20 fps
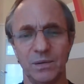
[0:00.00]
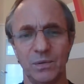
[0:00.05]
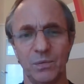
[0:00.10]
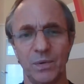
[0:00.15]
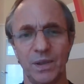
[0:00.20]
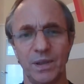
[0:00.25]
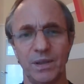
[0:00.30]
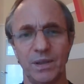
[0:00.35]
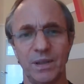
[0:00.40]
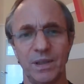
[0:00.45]

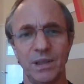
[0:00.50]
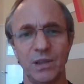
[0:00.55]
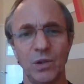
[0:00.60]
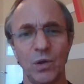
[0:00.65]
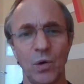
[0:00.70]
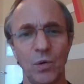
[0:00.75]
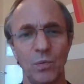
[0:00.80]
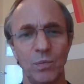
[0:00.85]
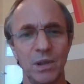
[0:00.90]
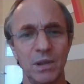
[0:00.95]
with the
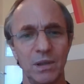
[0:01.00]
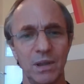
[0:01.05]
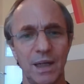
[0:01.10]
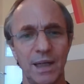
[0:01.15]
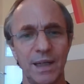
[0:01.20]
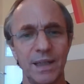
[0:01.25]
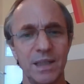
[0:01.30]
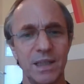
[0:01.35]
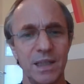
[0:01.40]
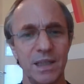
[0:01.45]
noble
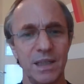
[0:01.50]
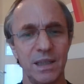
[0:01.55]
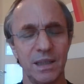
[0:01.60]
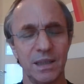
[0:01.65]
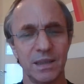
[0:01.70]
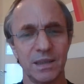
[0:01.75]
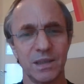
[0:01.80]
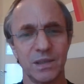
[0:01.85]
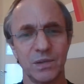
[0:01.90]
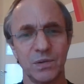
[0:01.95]

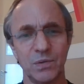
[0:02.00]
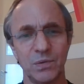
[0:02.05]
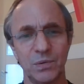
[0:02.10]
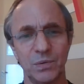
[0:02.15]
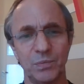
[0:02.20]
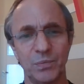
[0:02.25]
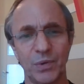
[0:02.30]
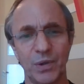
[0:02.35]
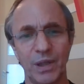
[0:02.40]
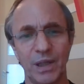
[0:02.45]
ideas
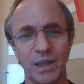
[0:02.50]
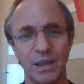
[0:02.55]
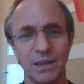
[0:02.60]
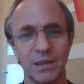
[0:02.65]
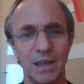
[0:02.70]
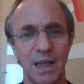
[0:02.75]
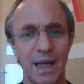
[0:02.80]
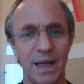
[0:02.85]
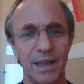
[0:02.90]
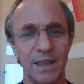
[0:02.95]
to bring
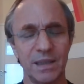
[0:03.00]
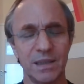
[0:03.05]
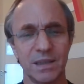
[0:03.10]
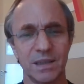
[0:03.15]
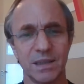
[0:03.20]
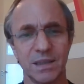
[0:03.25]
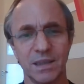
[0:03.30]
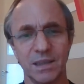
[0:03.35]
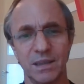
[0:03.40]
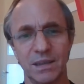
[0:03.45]

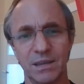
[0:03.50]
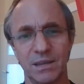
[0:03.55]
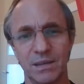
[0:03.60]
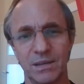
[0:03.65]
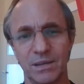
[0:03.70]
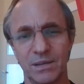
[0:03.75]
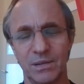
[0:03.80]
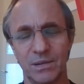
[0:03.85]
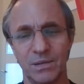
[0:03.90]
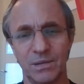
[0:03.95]
lights,
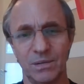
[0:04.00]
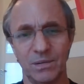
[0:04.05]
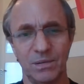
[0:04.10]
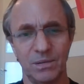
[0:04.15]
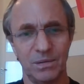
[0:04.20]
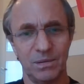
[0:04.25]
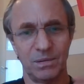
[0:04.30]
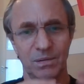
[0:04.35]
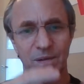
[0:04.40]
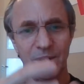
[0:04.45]

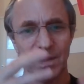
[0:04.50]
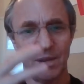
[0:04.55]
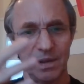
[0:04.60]
or